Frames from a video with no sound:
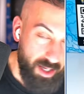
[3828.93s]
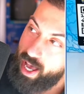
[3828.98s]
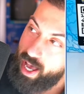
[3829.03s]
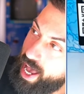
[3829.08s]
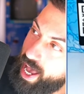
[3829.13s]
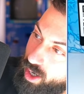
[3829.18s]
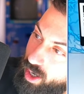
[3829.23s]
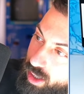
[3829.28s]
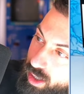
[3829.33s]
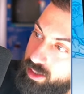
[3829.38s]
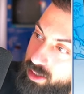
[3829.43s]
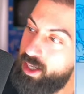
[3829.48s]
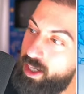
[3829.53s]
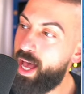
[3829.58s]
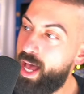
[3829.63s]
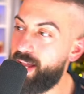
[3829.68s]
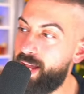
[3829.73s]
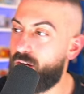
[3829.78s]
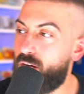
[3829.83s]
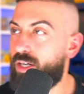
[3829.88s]
Hang
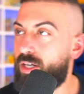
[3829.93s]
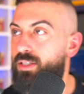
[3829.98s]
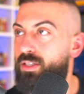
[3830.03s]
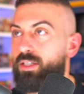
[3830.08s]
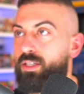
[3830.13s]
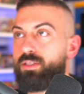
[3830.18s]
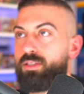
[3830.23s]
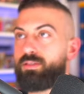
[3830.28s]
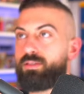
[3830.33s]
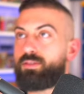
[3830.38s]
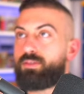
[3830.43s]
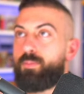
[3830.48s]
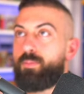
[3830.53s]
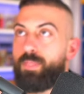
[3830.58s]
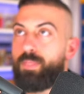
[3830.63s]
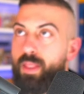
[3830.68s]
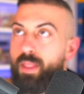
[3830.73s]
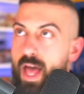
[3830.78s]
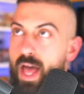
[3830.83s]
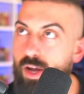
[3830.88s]

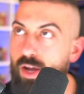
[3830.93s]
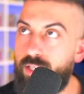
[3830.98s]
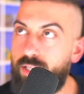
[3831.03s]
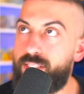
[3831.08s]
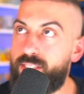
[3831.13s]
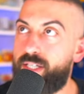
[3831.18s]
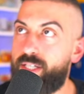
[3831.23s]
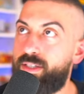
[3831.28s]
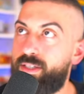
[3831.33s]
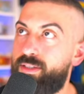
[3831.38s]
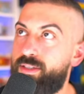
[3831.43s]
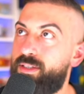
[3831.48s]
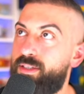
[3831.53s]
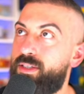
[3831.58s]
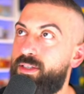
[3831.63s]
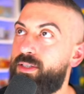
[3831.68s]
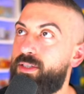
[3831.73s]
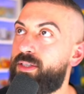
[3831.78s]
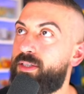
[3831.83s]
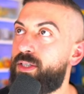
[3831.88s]
on a second.
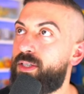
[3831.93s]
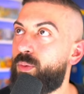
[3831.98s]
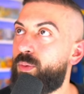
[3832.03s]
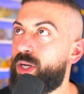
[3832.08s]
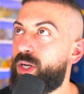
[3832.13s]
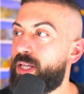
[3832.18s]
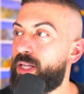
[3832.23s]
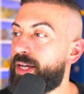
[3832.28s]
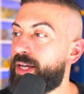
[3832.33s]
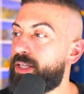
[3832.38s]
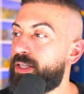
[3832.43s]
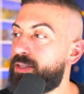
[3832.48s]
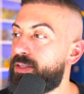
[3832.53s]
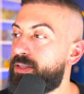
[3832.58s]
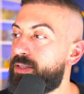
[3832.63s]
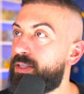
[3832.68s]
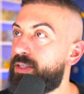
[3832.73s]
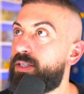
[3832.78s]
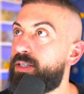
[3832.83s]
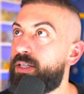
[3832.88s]
We are lagging.
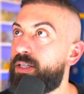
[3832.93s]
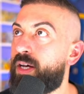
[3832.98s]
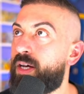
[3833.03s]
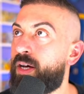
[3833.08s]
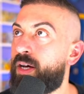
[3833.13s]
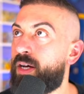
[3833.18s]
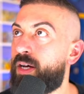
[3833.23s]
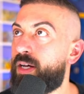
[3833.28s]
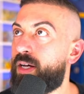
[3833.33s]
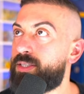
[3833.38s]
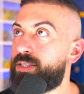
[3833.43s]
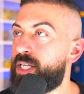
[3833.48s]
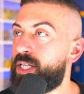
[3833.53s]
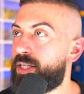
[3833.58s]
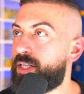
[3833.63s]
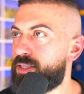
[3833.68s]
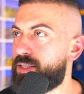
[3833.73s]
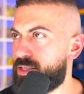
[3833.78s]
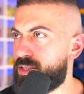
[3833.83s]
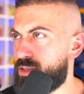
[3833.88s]

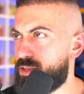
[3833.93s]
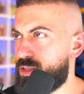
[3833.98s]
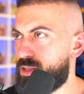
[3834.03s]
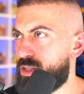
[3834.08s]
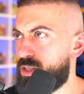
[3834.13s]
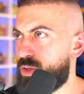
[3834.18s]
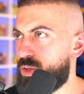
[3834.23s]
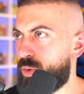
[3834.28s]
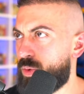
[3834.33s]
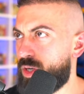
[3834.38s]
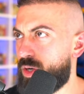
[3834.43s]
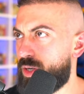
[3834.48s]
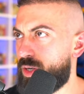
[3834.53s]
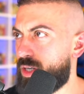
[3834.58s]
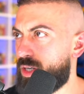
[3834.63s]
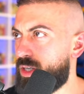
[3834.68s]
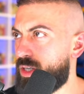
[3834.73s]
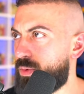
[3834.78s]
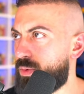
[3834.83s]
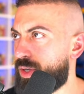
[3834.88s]
Settings. We go
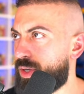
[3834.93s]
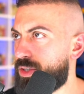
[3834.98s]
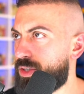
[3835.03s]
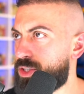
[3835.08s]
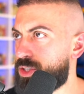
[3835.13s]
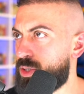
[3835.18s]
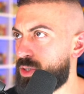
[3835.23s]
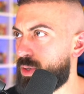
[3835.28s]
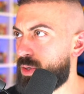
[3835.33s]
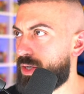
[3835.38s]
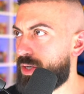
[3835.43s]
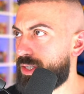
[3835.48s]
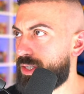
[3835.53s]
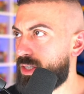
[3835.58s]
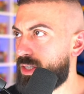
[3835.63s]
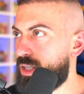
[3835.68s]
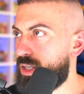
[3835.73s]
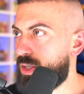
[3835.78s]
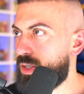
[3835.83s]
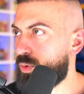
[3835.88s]
here. We go to the stream
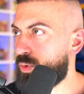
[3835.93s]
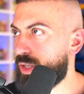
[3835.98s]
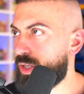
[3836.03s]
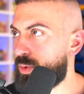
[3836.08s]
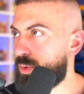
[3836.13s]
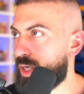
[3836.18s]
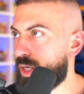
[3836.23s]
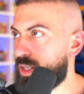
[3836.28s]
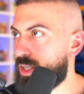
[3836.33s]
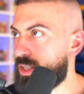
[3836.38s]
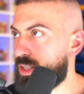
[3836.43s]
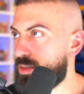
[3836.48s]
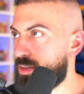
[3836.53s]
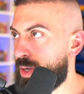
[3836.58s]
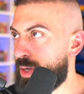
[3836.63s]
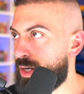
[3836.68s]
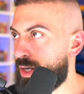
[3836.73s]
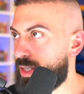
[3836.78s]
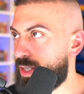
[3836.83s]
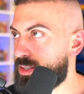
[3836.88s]
quality. Really quick.
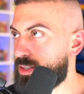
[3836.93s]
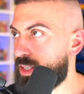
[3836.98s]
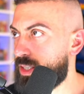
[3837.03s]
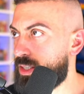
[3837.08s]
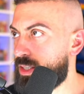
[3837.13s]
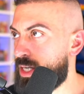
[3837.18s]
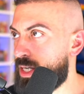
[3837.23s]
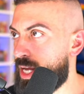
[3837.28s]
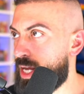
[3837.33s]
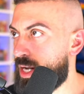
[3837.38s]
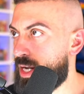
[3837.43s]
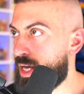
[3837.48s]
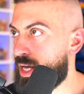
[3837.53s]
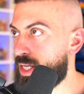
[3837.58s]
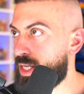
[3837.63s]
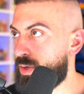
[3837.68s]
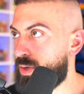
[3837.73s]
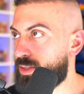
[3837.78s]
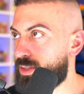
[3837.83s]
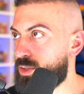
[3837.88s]
My internet's like, nah.
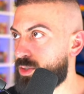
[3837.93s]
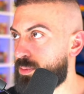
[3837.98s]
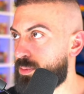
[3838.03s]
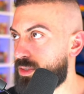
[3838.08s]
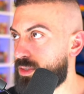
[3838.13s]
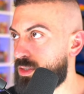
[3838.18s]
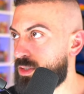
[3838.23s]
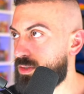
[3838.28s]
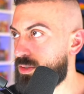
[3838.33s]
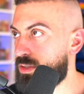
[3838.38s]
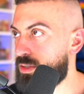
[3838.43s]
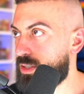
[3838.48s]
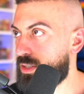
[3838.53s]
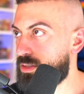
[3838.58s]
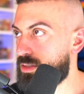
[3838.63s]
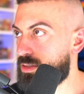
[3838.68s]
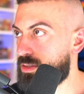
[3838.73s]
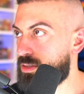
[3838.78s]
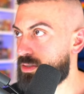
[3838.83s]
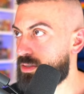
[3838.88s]
You ain't streaming. You're not
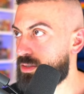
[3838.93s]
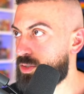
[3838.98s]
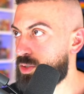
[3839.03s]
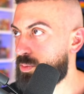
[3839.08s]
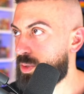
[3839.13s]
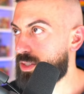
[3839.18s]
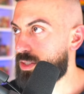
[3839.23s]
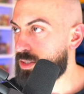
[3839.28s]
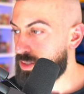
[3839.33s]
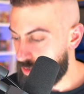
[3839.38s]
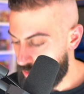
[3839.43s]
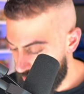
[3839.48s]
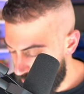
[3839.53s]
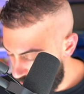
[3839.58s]
too much.